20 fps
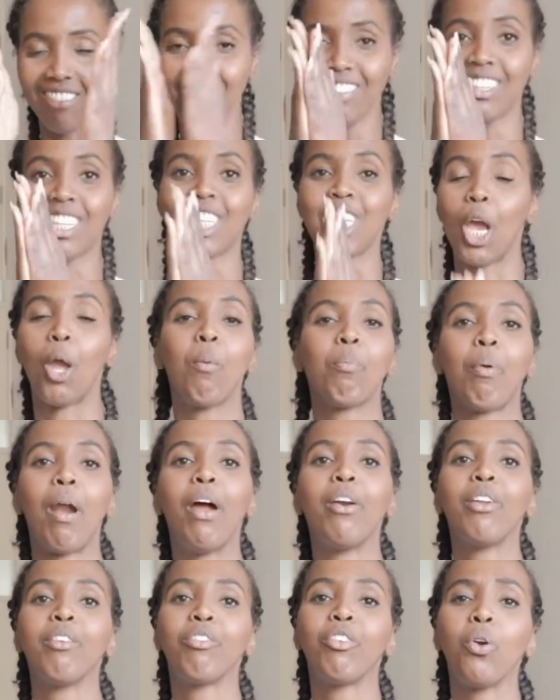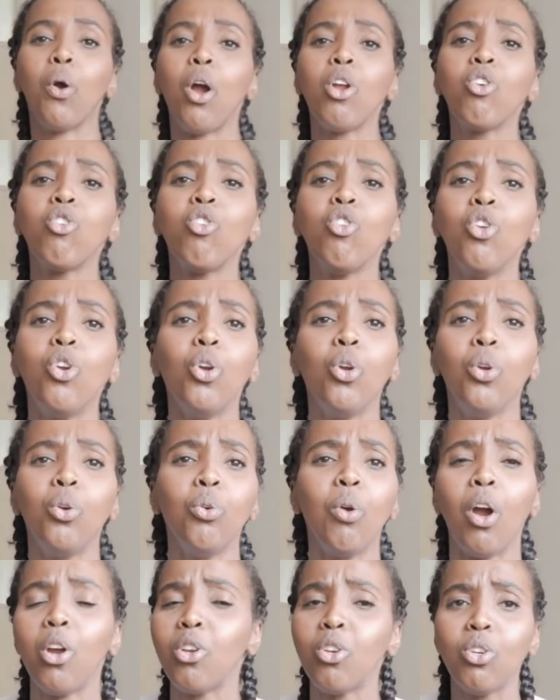I'm so proud of you. I knew
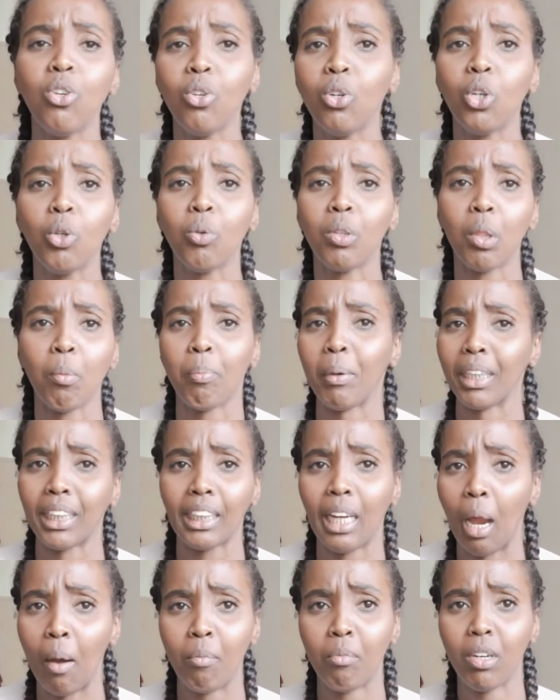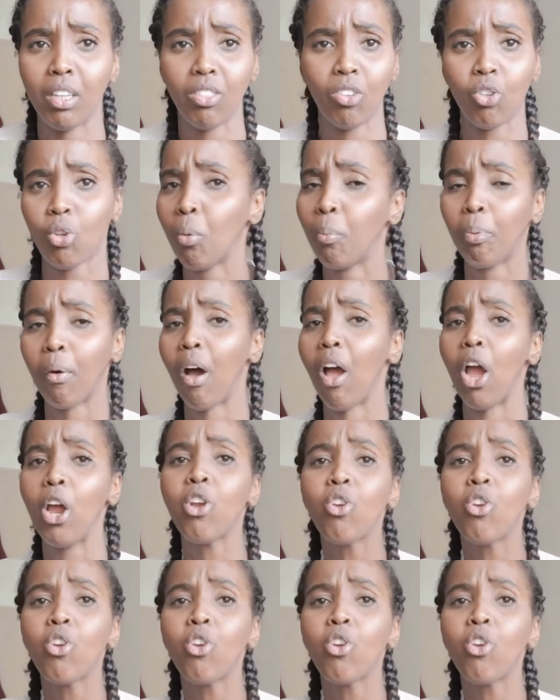you were the best camera to buy.